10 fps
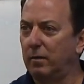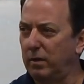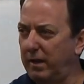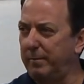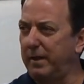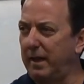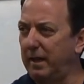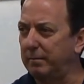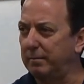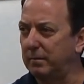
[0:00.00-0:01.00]
Well, give him a
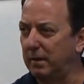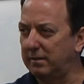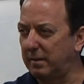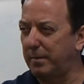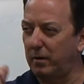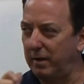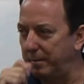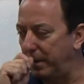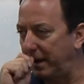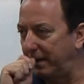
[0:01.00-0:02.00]
name. That's the
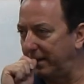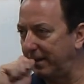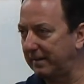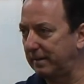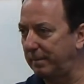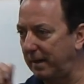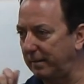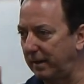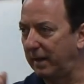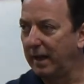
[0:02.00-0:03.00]
podium bite, and that's the blah
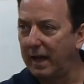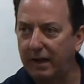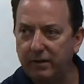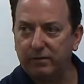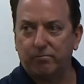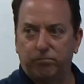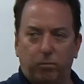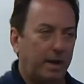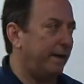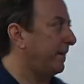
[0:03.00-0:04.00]
blah blah. I just
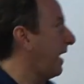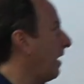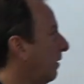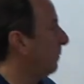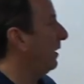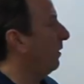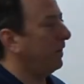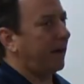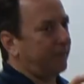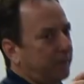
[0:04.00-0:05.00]
write it down. I mean, you don't
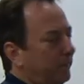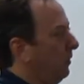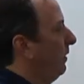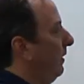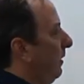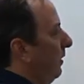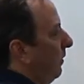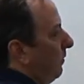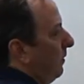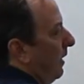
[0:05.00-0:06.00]
have to do it in you
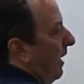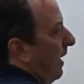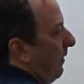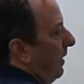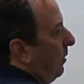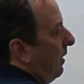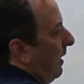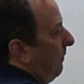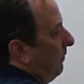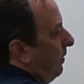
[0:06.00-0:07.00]
know, and then you'll
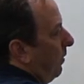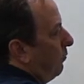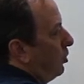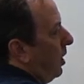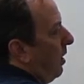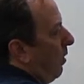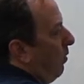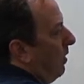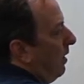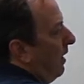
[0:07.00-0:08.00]
have you know
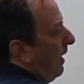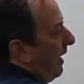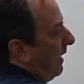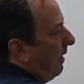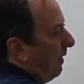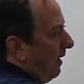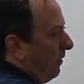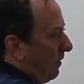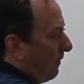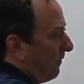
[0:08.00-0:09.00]
Joe, and
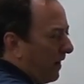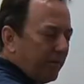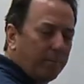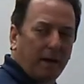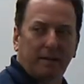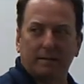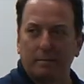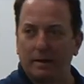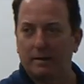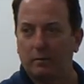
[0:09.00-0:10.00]
here are the five bites that
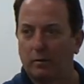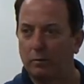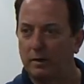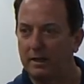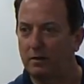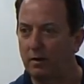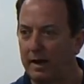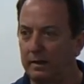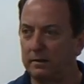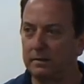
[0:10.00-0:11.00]
man that were really
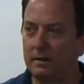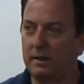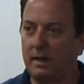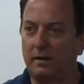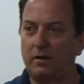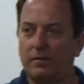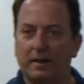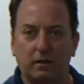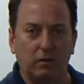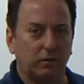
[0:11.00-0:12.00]
great. I don't know if I
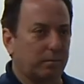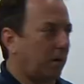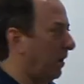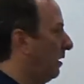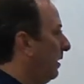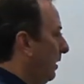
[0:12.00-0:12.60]
can use them all.